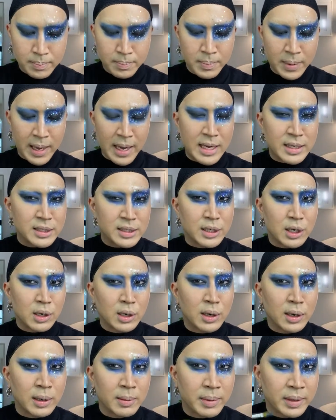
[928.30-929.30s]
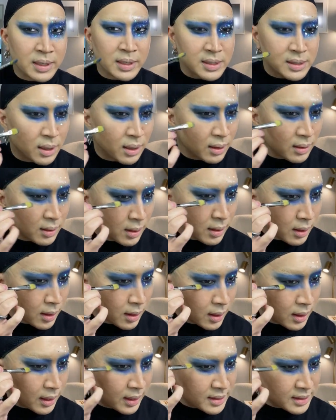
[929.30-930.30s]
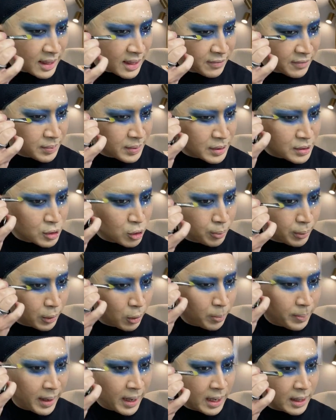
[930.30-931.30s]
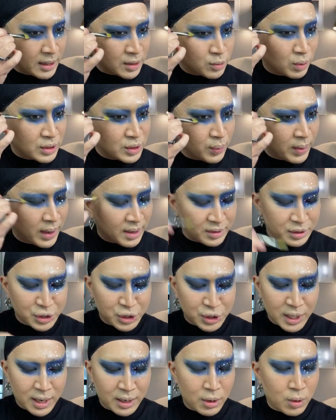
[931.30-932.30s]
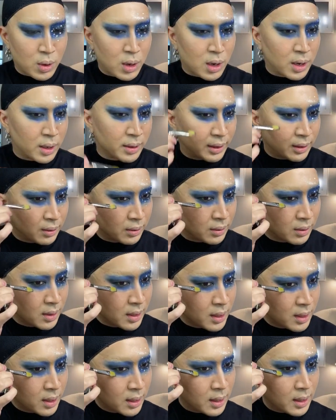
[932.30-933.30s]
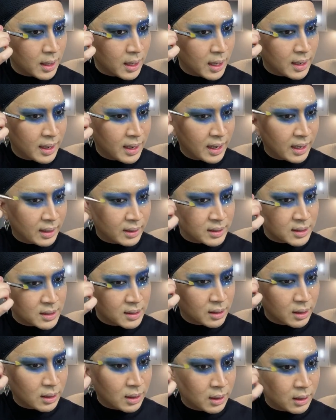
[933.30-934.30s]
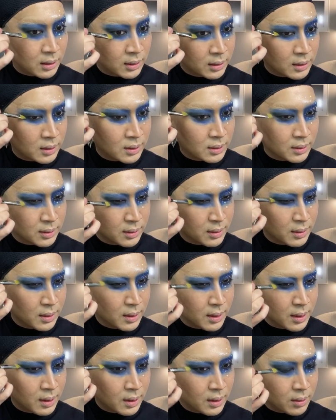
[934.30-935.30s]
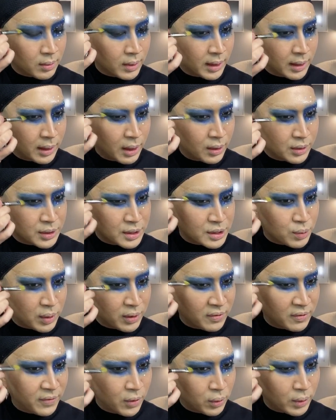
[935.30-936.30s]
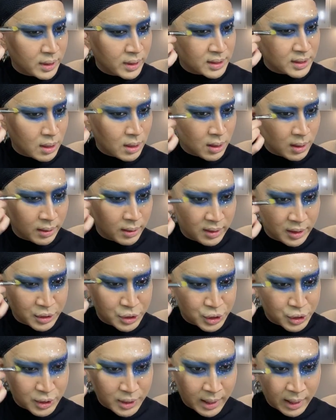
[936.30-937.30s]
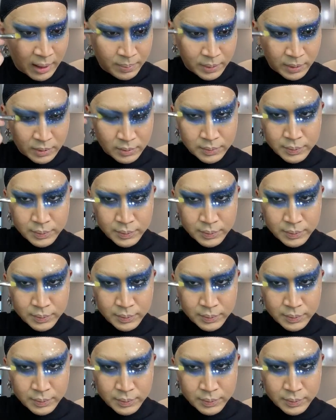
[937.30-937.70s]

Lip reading: painted on, but it's not, it doesn't have to be super opaque because once we add the shadow on, it'll enhance the color. Right now, I just want to focus on the shape.